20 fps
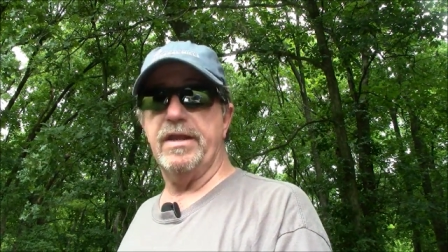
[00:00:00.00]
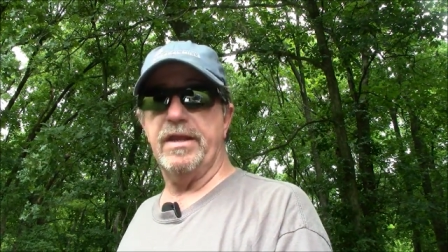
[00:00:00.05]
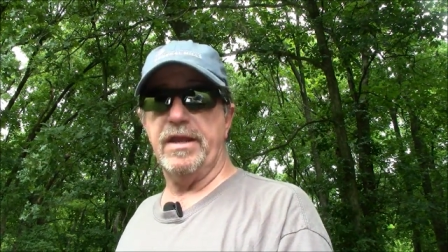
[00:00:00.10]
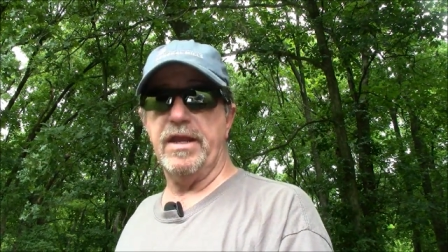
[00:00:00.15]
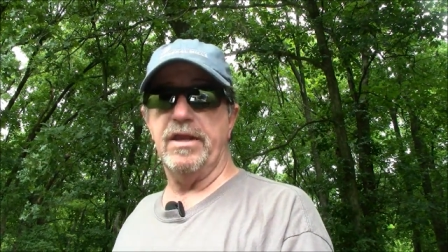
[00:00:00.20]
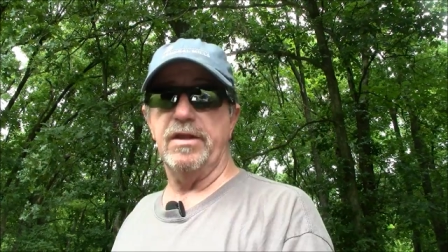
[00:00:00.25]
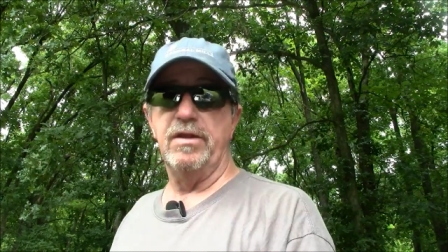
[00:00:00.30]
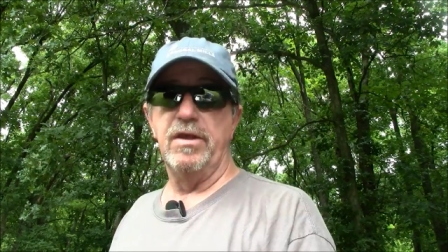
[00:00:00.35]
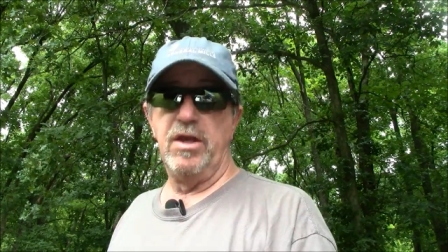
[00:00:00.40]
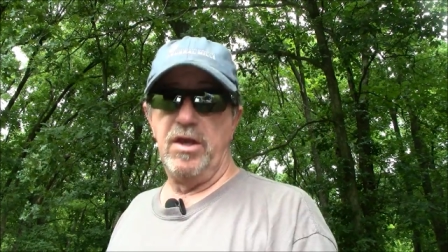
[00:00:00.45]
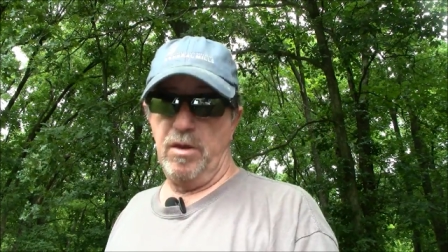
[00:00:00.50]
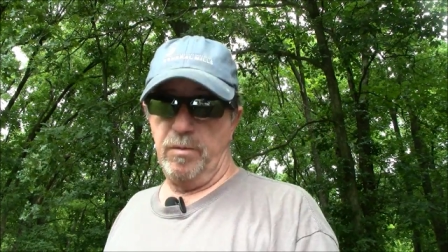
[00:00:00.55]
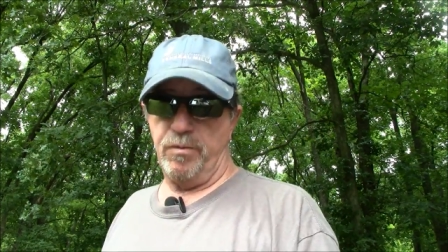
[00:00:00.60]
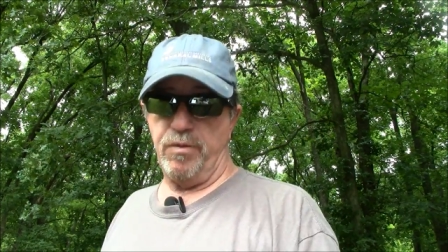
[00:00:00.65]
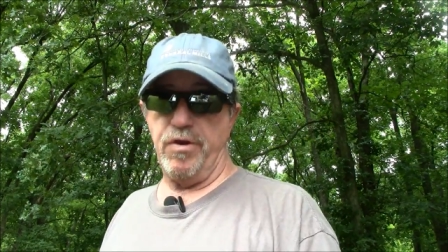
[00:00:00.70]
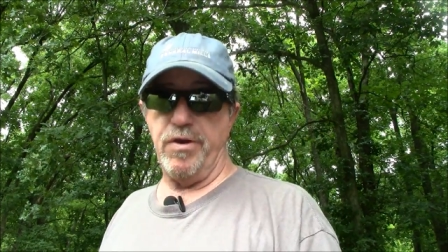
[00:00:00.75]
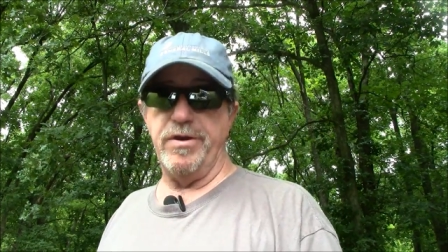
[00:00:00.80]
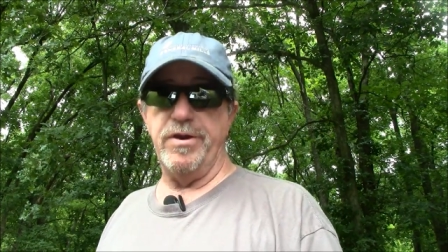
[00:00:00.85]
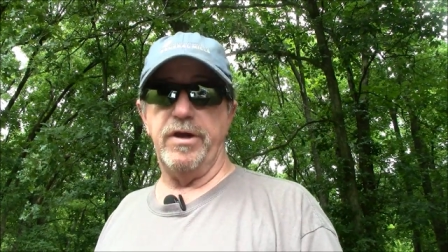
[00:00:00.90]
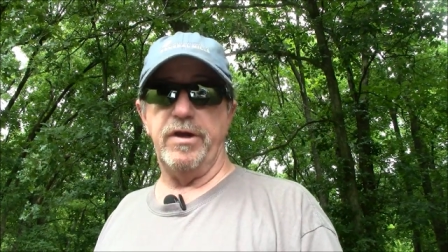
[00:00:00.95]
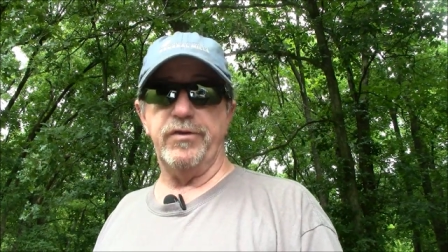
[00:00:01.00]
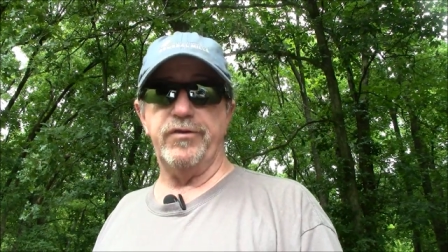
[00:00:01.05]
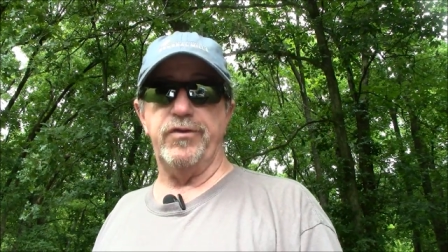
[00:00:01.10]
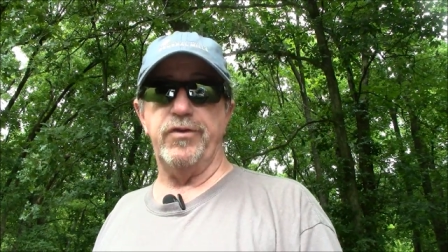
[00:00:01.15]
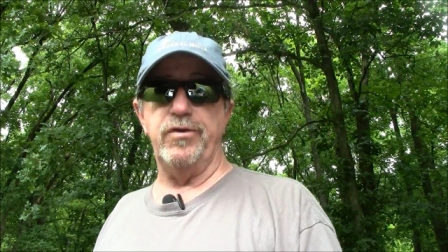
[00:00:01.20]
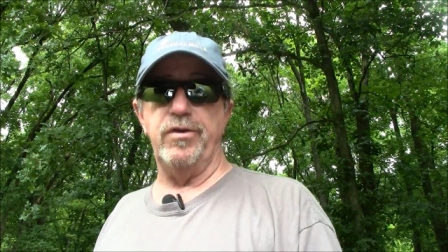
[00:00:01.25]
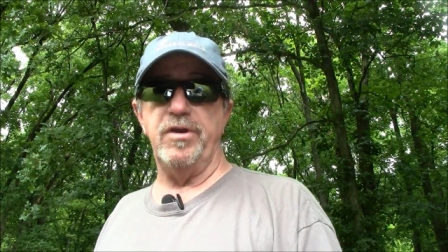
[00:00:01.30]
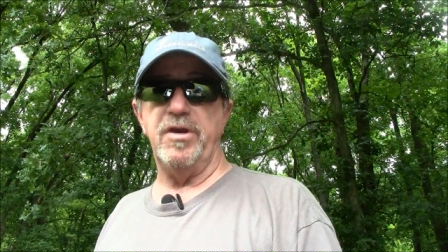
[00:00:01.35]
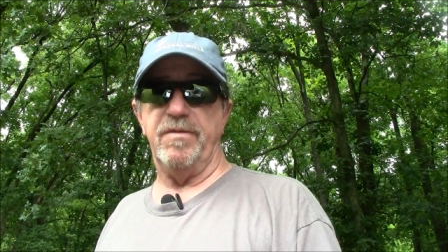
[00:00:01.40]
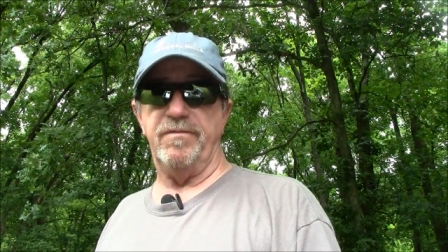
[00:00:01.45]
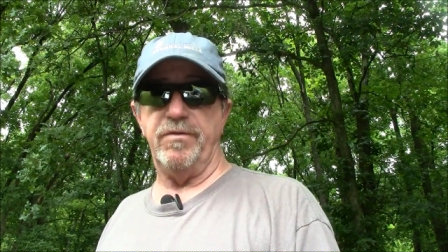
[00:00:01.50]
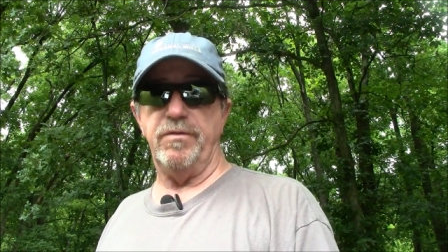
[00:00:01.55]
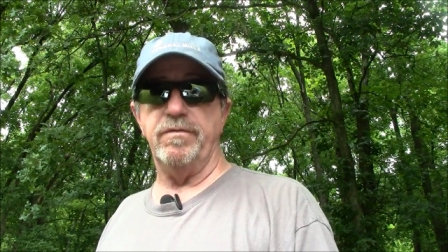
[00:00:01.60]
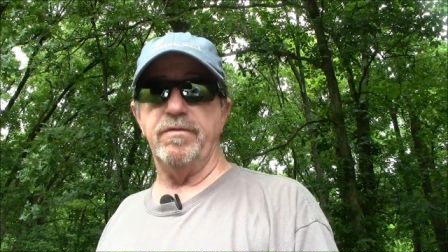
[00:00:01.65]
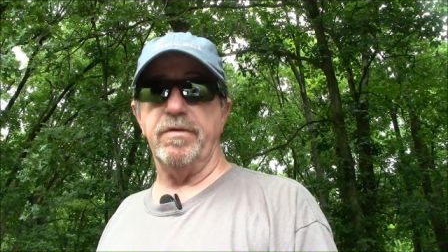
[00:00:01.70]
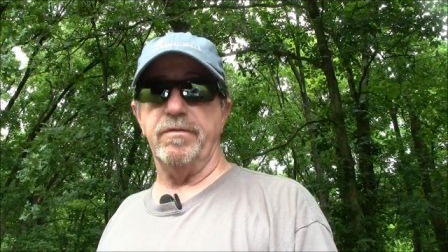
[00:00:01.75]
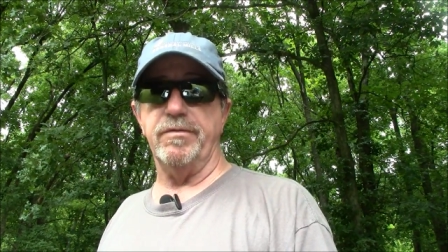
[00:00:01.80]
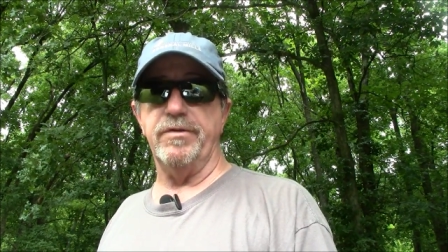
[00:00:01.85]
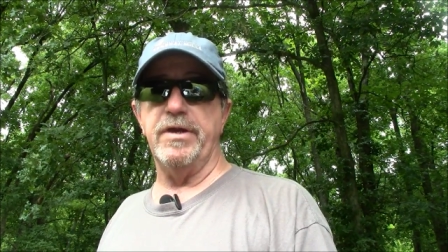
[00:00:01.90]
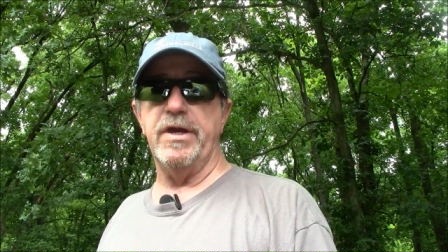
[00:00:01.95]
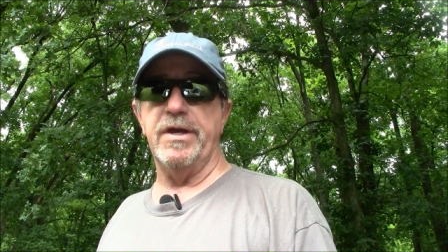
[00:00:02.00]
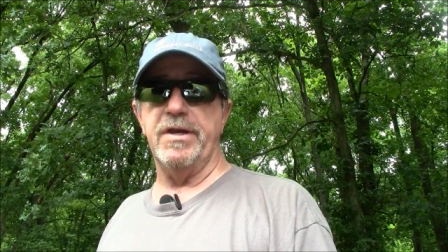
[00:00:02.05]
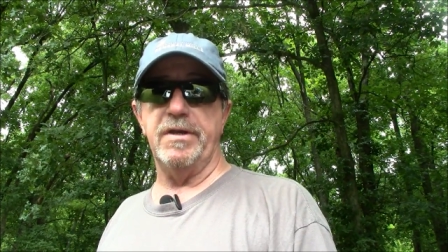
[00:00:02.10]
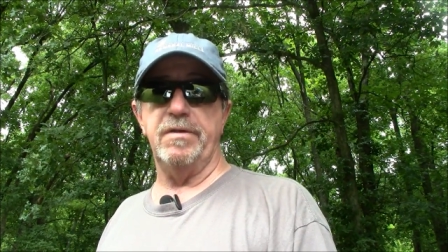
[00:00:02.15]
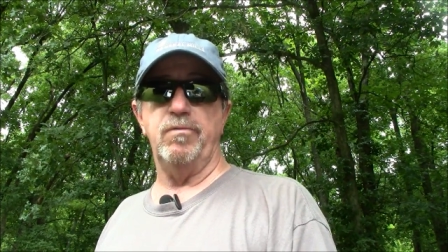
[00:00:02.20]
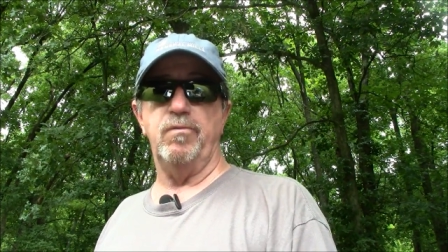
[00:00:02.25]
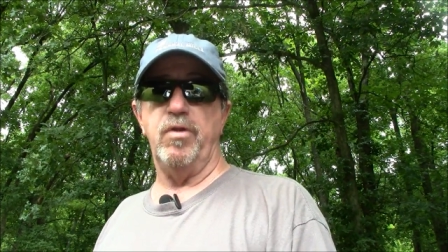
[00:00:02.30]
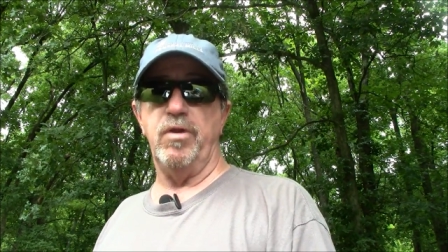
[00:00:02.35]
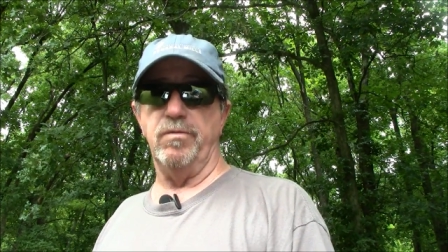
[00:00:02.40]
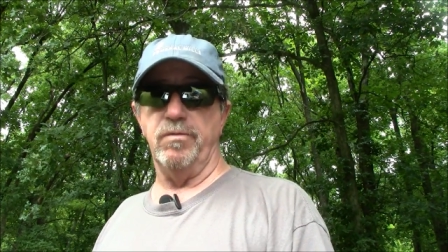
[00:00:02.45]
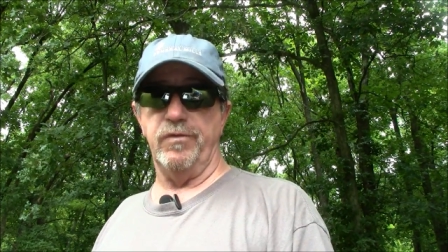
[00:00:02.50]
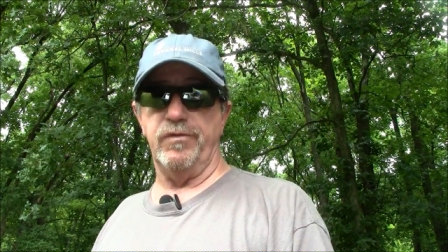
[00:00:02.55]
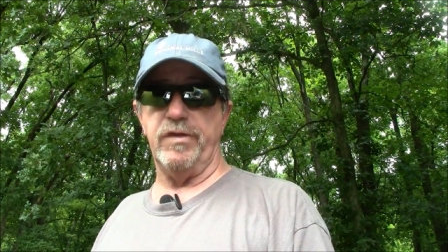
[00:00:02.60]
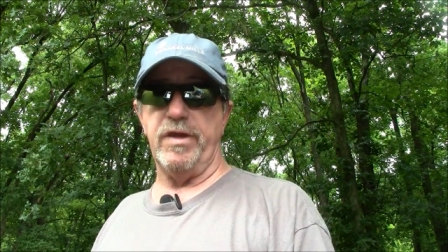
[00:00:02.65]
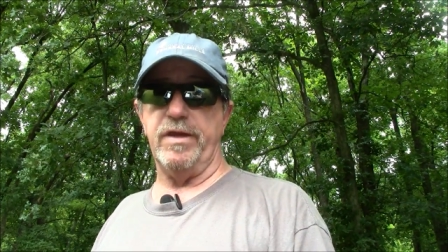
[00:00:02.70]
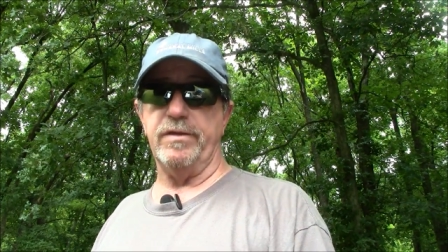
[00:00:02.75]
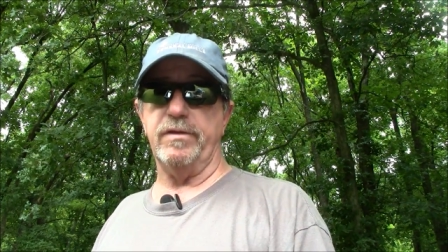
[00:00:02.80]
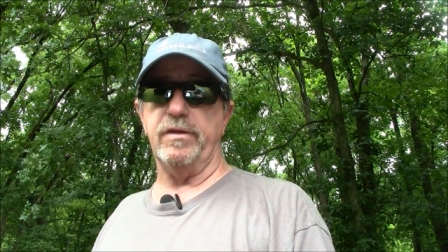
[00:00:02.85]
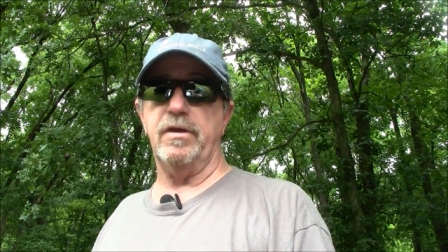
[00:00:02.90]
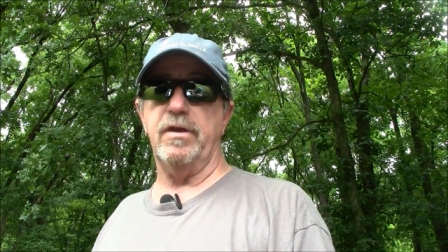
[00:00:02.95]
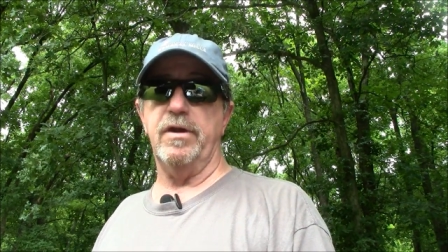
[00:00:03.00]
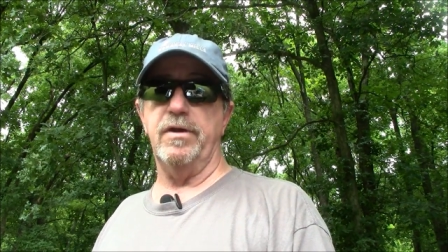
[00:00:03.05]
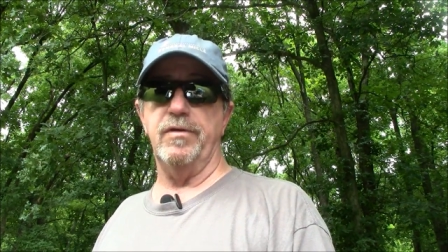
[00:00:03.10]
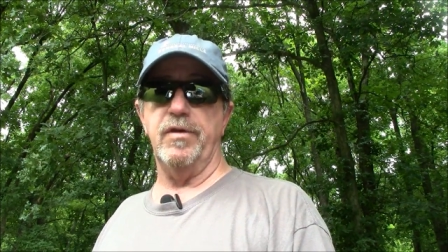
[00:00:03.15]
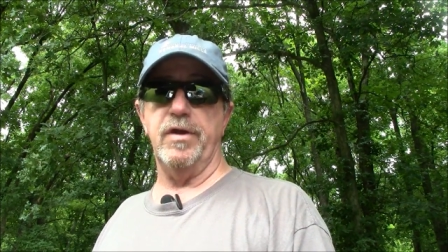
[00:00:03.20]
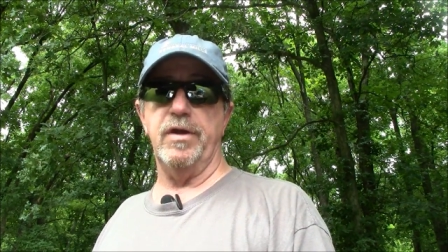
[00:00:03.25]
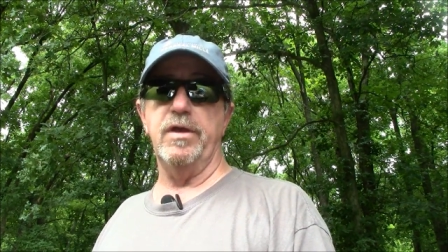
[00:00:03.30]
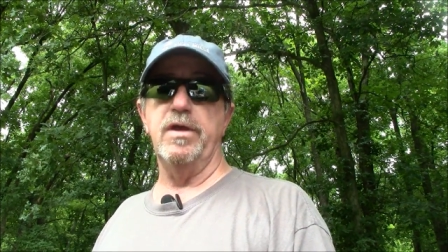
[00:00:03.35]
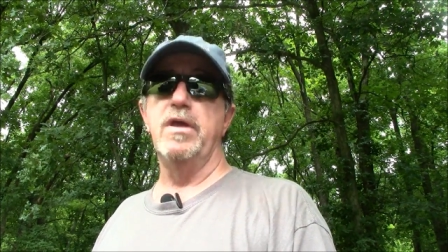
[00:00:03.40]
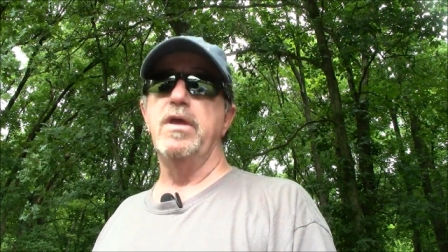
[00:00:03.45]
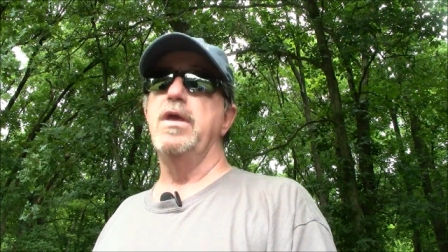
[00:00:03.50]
Again, prairie dog shooting, if you've ever done it, we were in South Dakota.